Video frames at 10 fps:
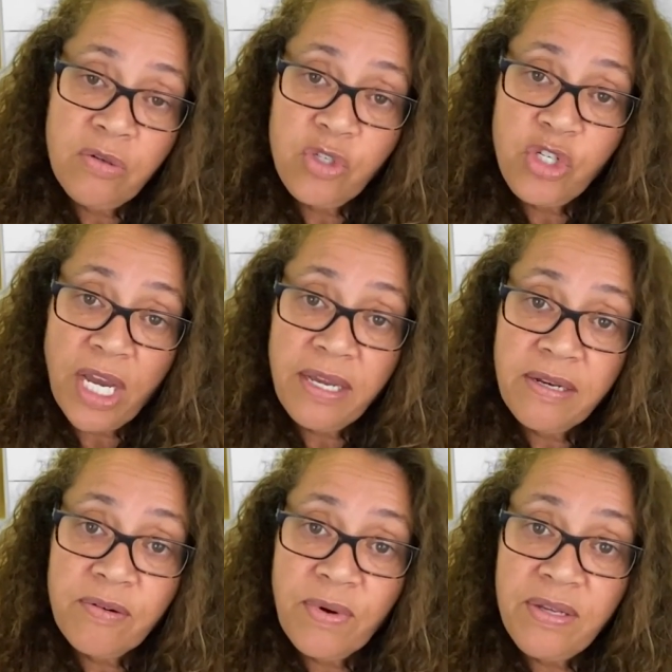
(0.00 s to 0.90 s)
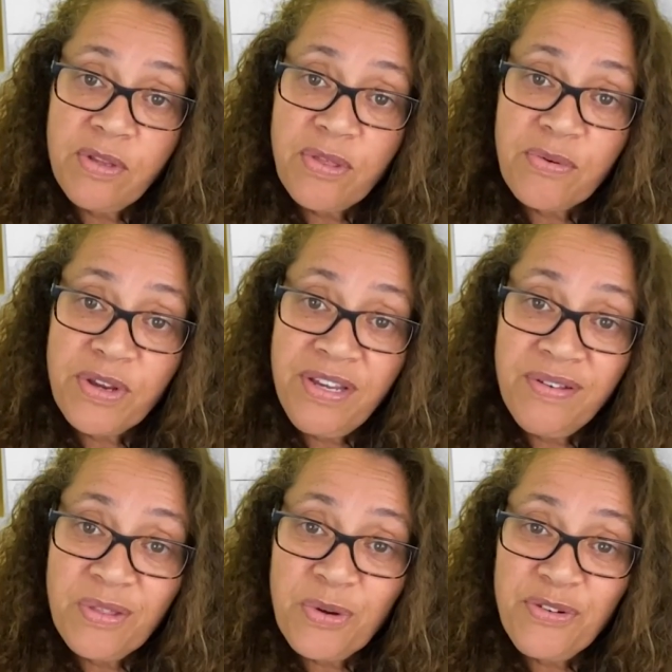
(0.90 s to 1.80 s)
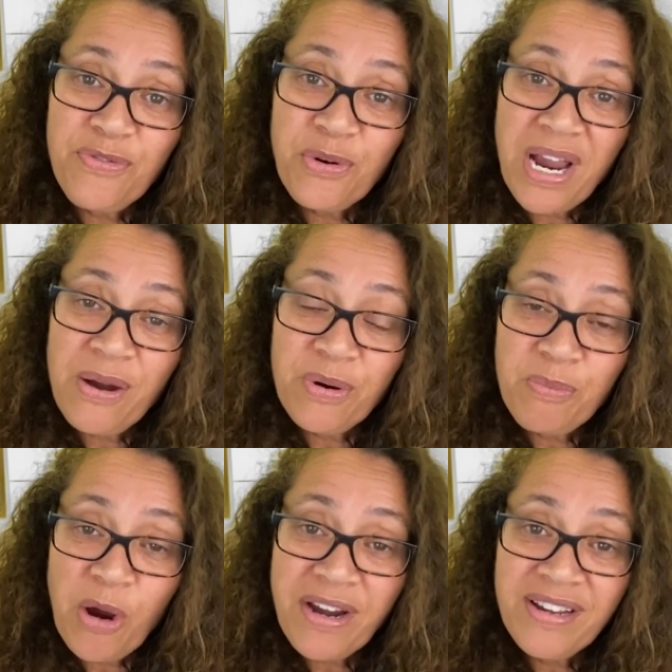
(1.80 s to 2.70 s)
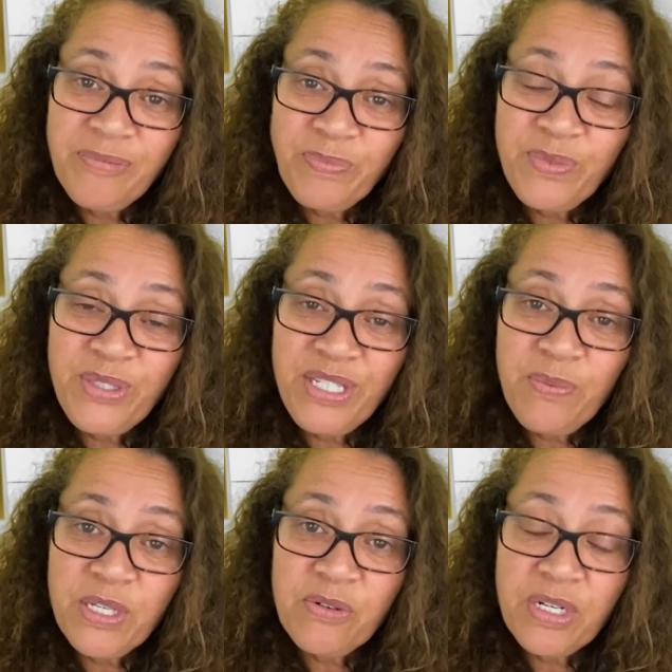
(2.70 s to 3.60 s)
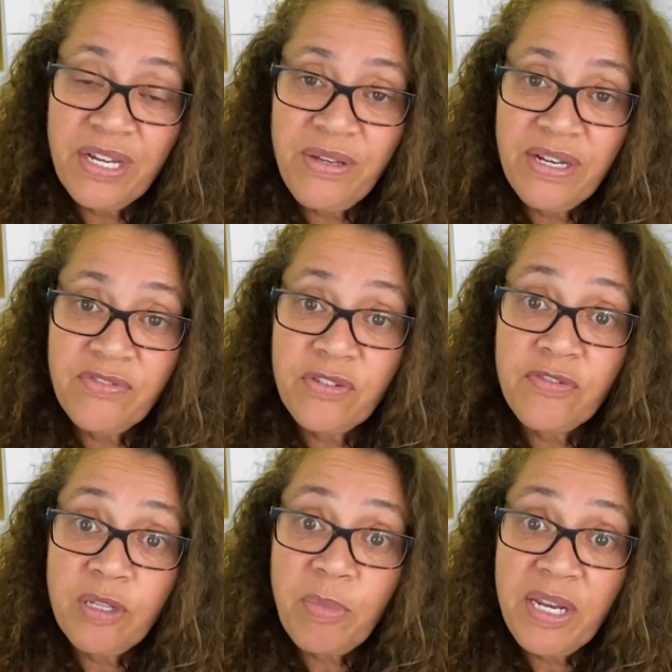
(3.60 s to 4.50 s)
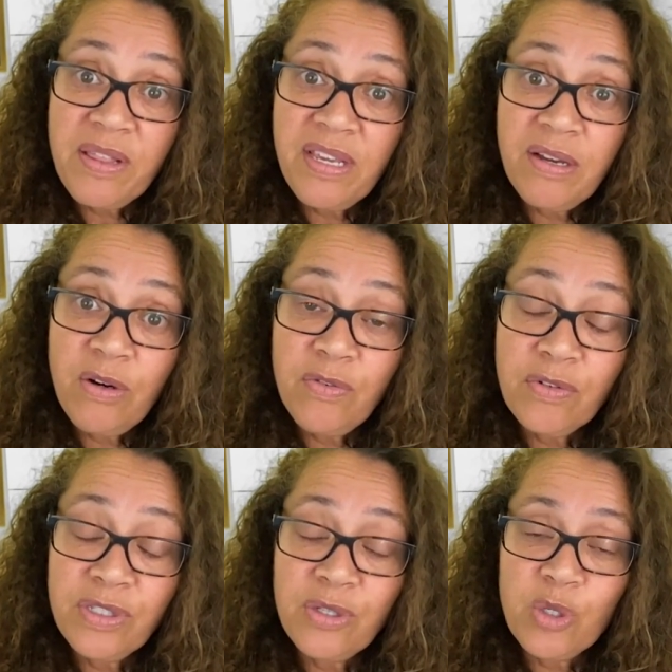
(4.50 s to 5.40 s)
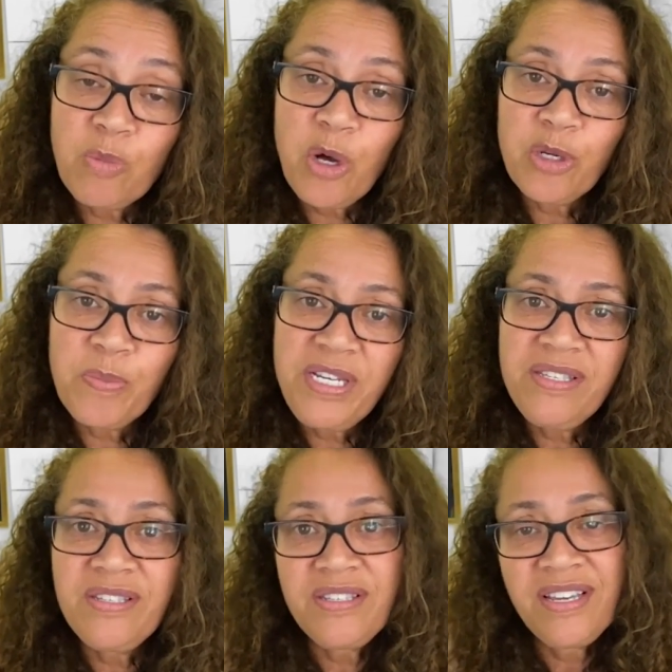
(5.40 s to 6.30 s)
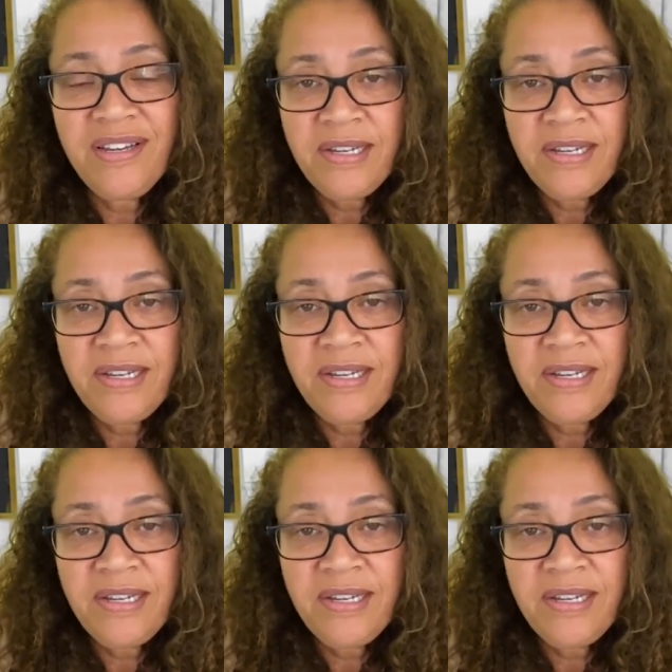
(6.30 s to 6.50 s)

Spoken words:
check it around the 3 to 4 hour mark and see whether or not you have to flip anything over in the smaller pieces.